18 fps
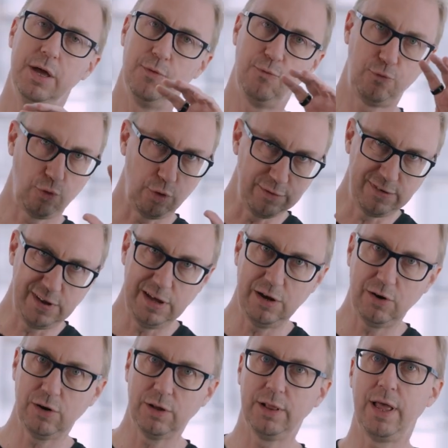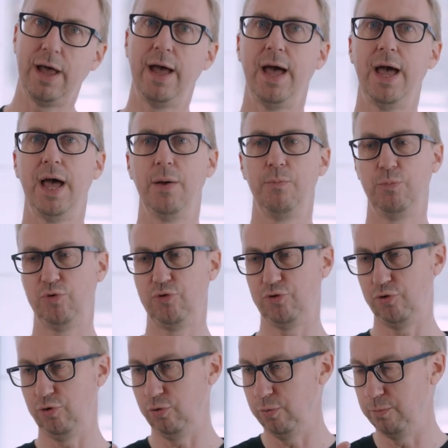frontier
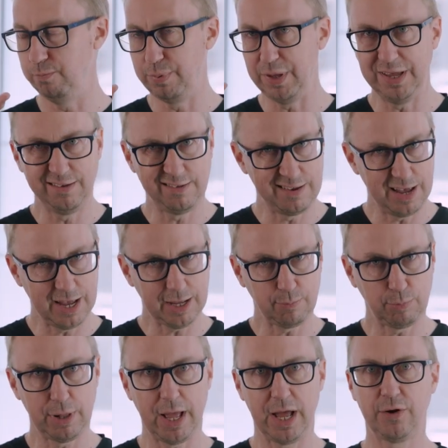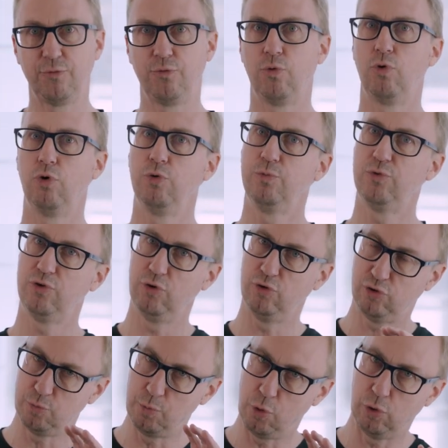labs to big tech platforms
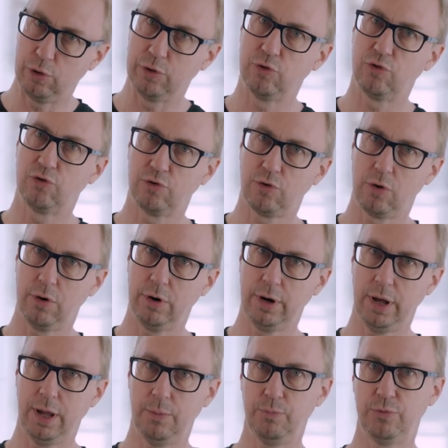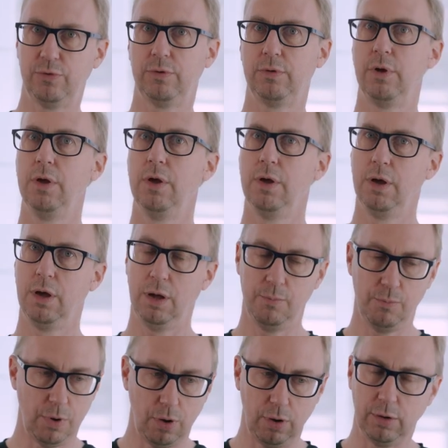to small startups
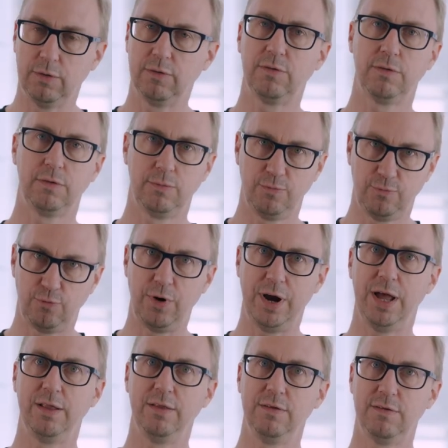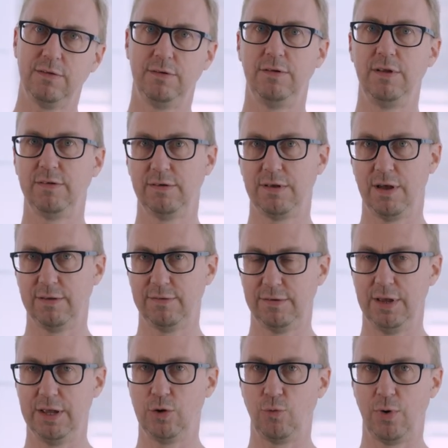amongst friends
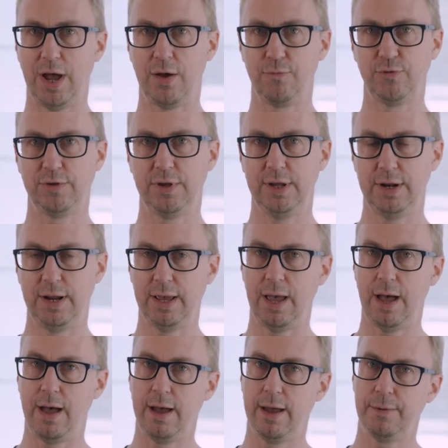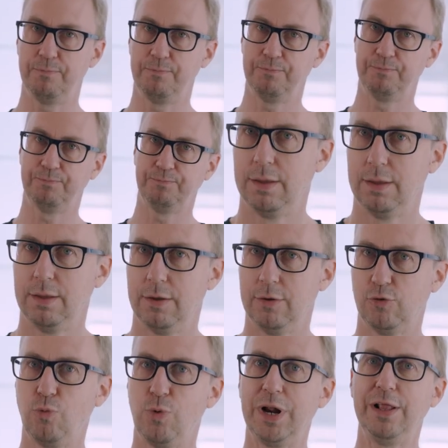discussing graphs and AI.
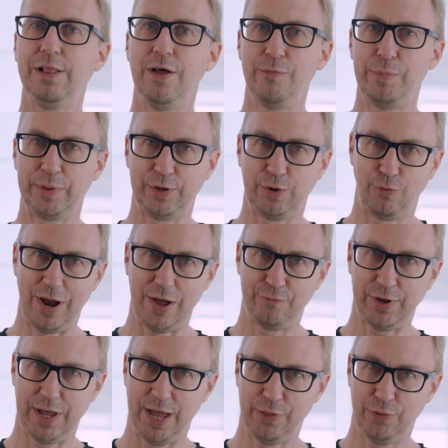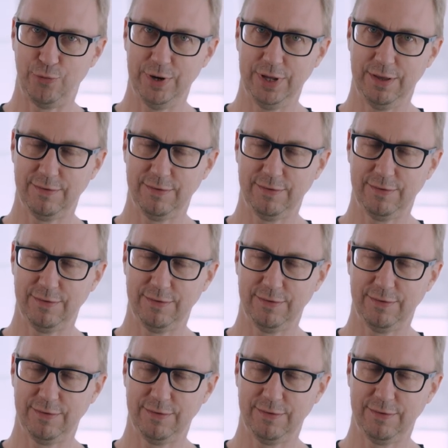So what I love about the Graph Gathering